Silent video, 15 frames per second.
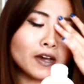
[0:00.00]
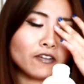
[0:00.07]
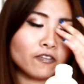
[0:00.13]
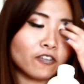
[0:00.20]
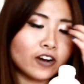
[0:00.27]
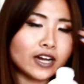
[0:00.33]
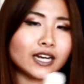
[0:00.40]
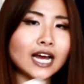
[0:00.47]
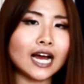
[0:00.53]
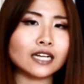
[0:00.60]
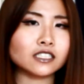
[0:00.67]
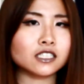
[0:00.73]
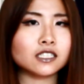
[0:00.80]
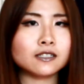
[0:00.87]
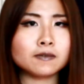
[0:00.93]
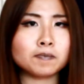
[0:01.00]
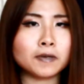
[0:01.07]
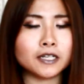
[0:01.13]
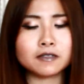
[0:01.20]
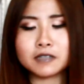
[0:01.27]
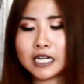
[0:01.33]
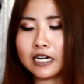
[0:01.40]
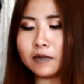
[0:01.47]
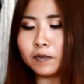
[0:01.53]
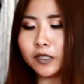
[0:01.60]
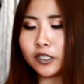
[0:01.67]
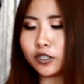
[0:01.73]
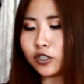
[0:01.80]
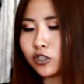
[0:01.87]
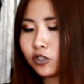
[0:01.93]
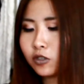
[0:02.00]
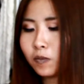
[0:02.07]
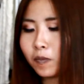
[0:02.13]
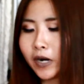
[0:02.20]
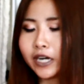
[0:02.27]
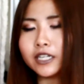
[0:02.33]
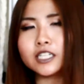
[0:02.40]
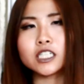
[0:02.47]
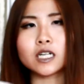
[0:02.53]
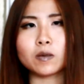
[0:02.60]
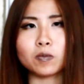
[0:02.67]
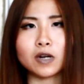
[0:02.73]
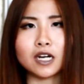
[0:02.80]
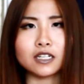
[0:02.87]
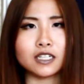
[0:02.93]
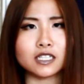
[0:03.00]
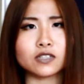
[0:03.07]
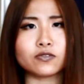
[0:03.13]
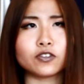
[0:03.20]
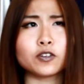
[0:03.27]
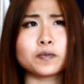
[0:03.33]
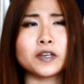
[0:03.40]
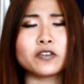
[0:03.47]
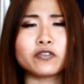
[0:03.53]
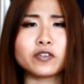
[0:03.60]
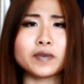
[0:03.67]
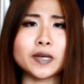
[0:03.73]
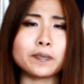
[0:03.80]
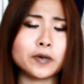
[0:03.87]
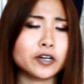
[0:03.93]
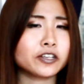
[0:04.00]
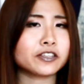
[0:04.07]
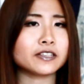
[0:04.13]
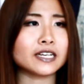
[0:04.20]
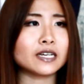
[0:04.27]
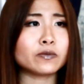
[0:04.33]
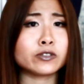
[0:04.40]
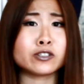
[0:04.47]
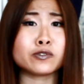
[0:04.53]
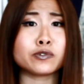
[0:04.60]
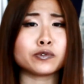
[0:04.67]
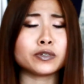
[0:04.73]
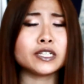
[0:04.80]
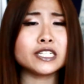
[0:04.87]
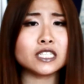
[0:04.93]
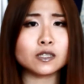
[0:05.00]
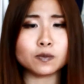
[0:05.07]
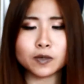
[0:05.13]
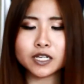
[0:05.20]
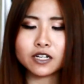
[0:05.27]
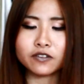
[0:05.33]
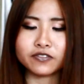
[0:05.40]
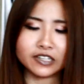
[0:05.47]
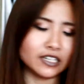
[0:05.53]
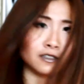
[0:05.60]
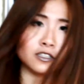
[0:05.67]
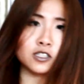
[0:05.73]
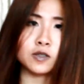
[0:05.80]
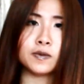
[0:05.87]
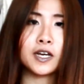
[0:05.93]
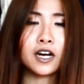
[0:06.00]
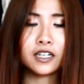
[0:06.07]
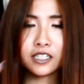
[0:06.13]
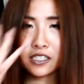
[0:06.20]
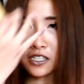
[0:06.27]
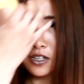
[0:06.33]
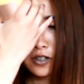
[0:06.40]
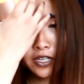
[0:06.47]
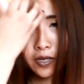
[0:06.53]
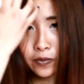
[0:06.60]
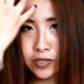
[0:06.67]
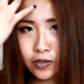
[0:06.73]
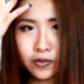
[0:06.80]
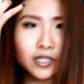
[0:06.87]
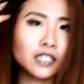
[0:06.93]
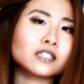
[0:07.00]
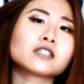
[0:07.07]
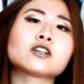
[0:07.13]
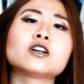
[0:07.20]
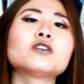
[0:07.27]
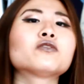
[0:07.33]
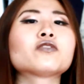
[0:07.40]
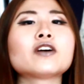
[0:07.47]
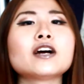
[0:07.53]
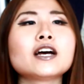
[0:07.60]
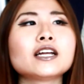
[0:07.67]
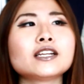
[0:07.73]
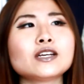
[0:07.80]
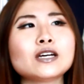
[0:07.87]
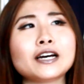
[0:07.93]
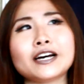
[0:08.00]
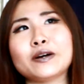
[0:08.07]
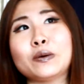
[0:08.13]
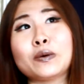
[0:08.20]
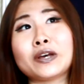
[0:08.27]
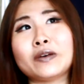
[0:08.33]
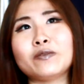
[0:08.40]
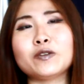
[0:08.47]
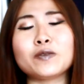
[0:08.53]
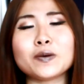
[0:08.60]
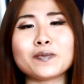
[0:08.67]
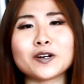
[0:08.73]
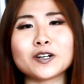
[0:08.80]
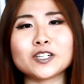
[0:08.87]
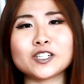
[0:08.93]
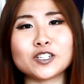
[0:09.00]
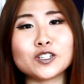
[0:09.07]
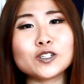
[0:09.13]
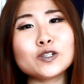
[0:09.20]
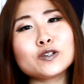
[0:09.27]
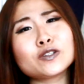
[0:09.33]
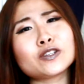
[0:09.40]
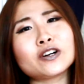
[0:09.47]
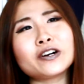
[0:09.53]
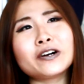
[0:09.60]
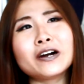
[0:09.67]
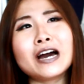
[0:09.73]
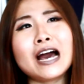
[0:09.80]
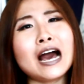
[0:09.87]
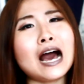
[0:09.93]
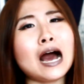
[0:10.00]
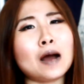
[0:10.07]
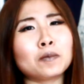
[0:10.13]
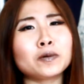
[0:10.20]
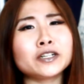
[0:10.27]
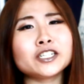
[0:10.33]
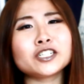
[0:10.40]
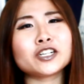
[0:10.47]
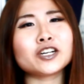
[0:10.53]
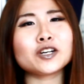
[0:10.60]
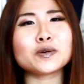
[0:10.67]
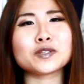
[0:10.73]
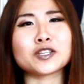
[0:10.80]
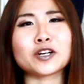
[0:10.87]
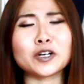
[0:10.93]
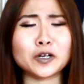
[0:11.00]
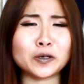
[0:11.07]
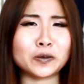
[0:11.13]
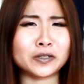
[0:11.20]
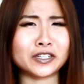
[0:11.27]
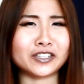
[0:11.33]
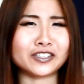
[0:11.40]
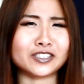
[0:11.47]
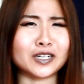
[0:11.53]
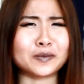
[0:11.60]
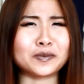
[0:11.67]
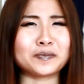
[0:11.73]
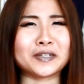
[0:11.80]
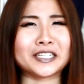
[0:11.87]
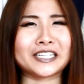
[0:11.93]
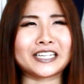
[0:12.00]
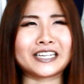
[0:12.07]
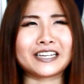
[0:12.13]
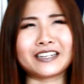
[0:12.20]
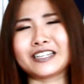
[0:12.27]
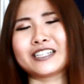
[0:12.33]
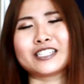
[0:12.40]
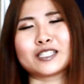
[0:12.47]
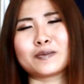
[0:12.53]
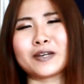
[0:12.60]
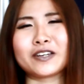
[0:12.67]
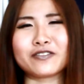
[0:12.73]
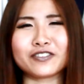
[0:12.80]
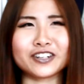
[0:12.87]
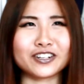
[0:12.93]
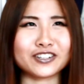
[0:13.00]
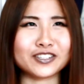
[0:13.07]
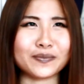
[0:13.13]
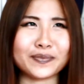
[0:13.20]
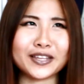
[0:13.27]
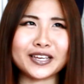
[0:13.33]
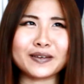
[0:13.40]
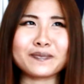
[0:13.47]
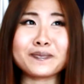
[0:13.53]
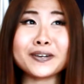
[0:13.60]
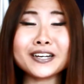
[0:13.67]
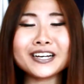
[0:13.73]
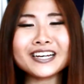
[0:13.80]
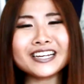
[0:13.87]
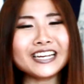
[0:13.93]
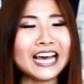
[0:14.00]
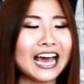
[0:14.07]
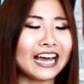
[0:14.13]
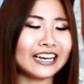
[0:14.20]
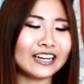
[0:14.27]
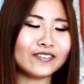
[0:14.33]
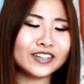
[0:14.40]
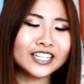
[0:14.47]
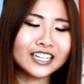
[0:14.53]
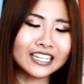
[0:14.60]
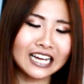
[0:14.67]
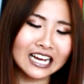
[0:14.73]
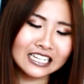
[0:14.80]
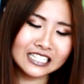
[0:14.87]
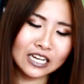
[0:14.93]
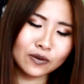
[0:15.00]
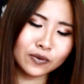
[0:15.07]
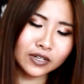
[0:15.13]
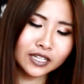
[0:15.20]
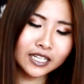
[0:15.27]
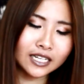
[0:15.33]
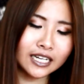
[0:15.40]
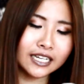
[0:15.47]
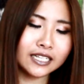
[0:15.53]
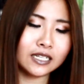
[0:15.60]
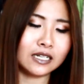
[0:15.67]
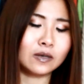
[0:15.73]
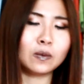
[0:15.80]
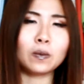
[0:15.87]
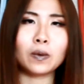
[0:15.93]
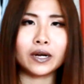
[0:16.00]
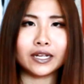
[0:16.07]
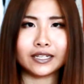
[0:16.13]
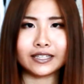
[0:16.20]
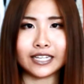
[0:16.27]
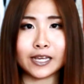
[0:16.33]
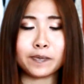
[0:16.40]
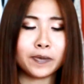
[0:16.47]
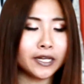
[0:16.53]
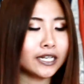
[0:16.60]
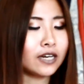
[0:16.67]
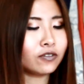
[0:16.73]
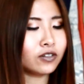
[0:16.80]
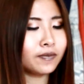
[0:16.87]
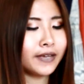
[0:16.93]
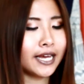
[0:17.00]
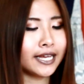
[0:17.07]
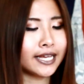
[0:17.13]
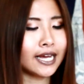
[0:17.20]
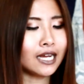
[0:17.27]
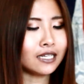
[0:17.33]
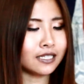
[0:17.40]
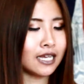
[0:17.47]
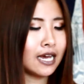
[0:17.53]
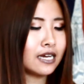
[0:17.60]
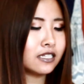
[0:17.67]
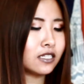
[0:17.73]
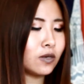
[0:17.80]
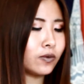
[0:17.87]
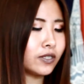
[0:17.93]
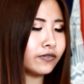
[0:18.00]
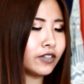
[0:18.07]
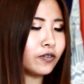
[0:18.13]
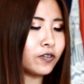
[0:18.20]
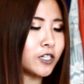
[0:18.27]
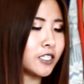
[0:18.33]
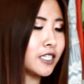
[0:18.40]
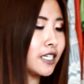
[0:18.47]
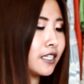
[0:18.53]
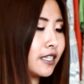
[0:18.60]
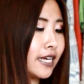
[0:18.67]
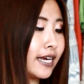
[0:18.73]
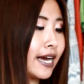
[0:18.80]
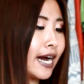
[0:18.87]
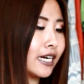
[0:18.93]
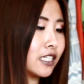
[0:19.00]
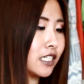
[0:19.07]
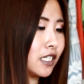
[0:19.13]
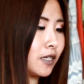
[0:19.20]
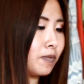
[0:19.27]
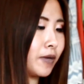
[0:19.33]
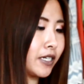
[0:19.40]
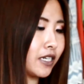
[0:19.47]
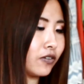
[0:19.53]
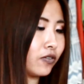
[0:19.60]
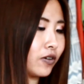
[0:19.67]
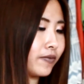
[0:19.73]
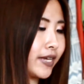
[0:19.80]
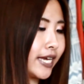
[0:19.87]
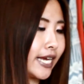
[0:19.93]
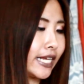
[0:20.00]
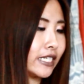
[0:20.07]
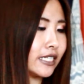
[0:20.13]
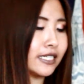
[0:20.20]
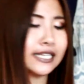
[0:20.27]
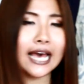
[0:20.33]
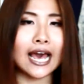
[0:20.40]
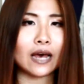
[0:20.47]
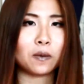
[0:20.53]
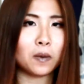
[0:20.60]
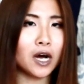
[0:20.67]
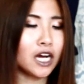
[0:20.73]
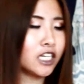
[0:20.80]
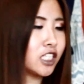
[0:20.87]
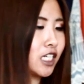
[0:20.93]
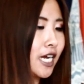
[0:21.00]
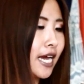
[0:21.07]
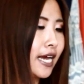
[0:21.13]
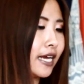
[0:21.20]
My friend actually picked up two Body Shop products for me for my birthday which was really sweet of her. To be honest though, he was with his girlfriend who came to my party too so I'm pretty sure it was her who did the job of picking it and he just paid for it or something. But nevertheless, I really like what they picked out for me, I guess. So one of the first things they actually picked out for me is this hand wash.